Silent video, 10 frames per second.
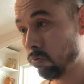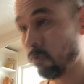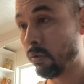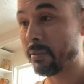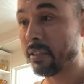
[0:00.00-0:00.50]

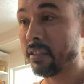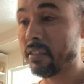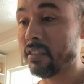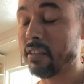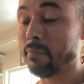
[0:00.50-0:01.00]
whoever's on the
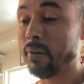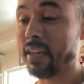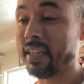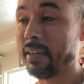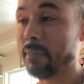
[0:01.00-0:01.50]
other side of the
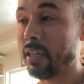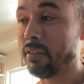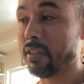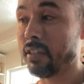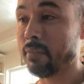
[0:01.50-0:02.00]
bracket, I'm not
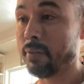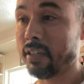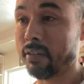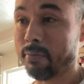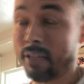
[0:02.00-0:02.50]
looking it up right
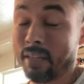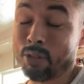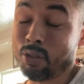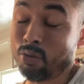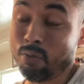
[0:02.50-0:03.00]
now, but I'm
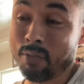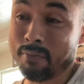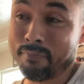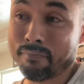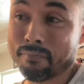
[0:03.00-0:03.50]

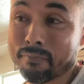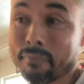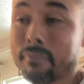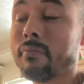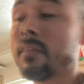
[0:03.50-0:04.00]
assuming
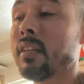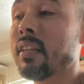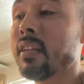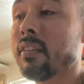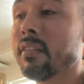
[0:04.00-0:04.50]

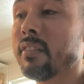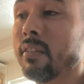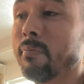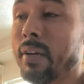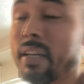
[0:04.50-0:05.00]
that on the other side
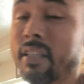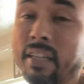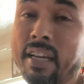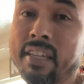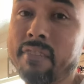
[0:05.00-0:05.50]
of the bracket,
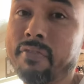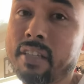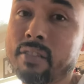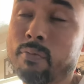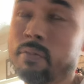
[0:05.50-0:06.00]
the guy he
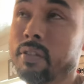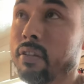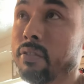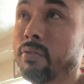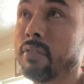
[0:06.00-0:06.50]
faced was
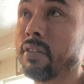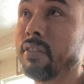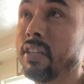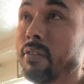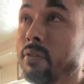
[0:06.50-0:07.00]
also
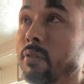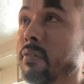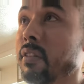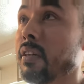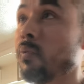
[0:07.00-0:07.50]
another
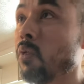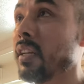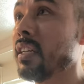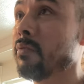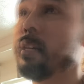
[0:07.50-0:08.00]
hero that
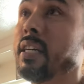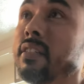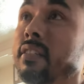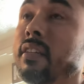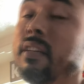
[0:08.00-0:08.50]
won his
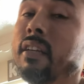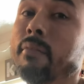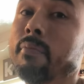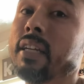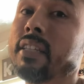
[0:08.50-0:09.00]
match,
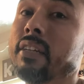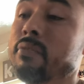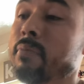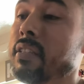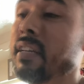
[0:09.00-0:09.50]
and Black
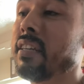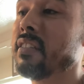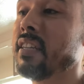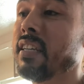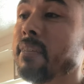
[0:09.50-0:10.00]
Tiger's about to either
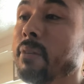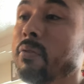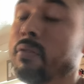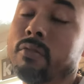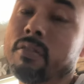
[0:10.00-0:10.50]
take him out
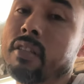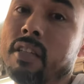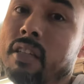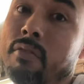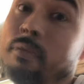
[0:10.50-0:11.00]
or lose to
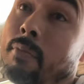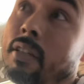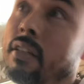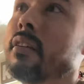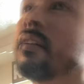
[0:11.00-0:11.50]
the hero.
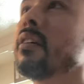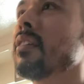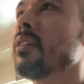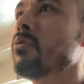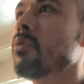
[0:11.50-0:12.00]
But
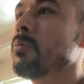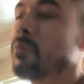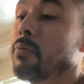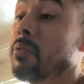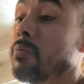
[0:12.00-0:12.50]
that's what I'm
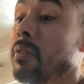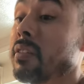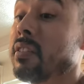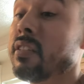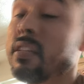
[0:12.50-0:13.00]
assuming. It's probably,
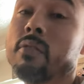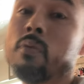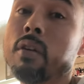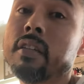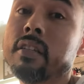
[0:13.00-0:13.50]
since he
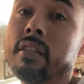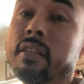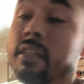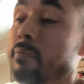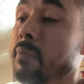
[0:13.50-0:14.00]
won
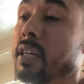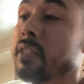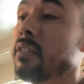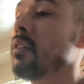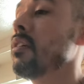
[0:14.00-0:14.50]
his
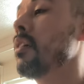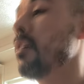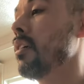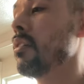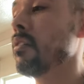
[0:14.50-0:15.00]
match,
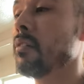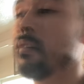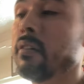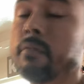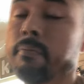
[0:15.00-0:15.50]
and
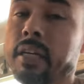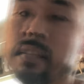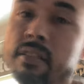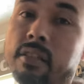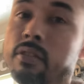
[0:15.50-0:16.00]
the match
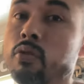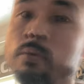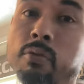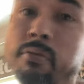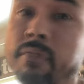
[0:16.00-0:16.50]
is going to
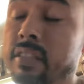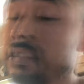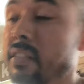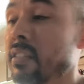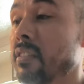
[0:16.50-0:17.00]
determine who he
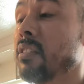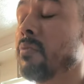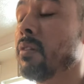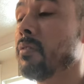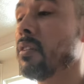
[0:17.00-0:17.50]
faces next, it's
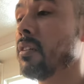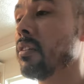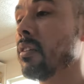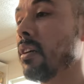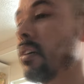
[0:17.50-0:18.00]
probably a
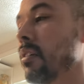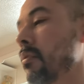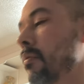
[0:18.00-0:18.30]
good guy.